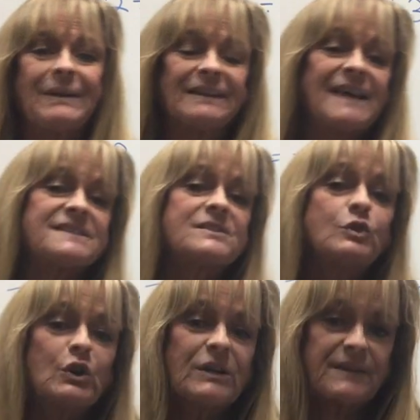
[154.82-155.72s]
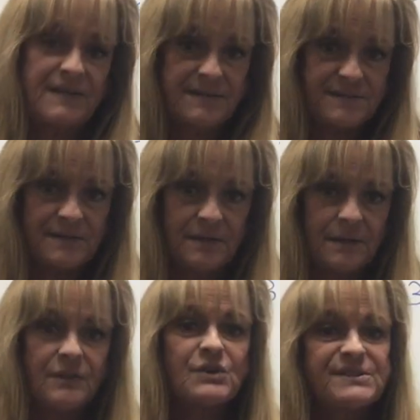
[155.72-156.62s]
But let's look at this.
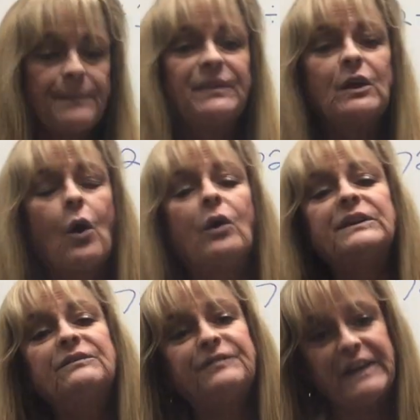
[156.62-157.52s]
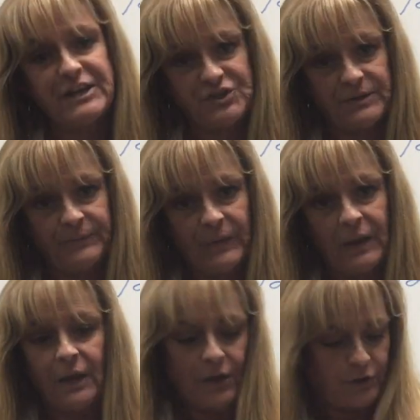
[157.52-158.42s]
There's something called inflation.
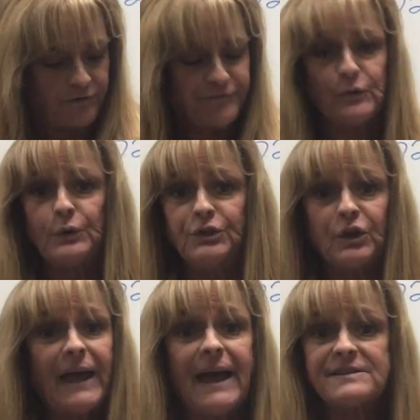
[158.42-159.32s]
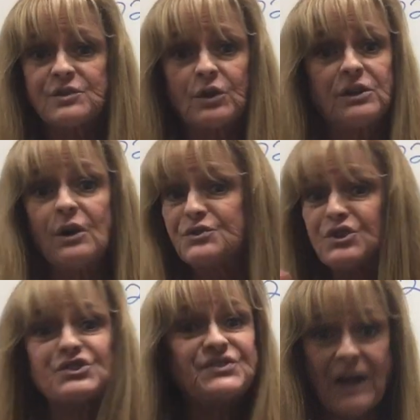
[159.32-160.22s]
Your food, your gas, your clothes,
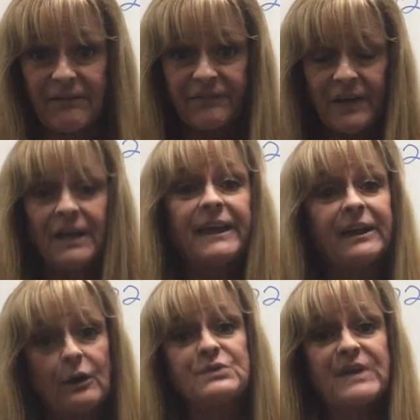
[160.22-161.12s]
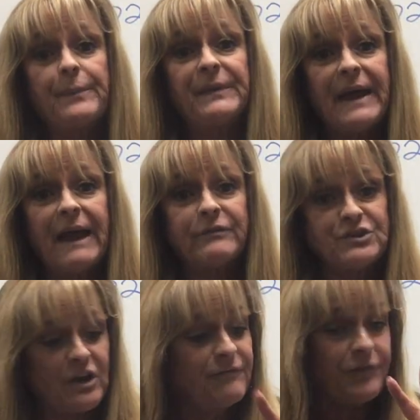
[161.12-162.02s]
your stuff, it goes up an
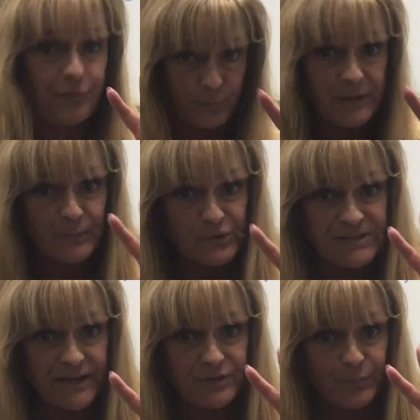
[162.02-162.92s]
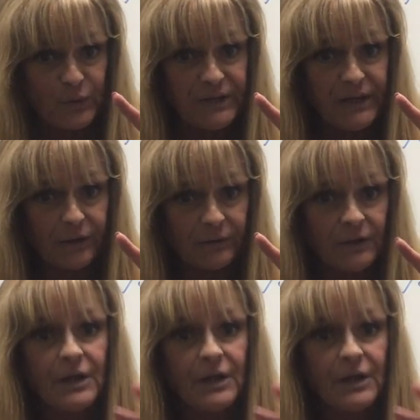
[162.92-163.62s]
average of 3% per year.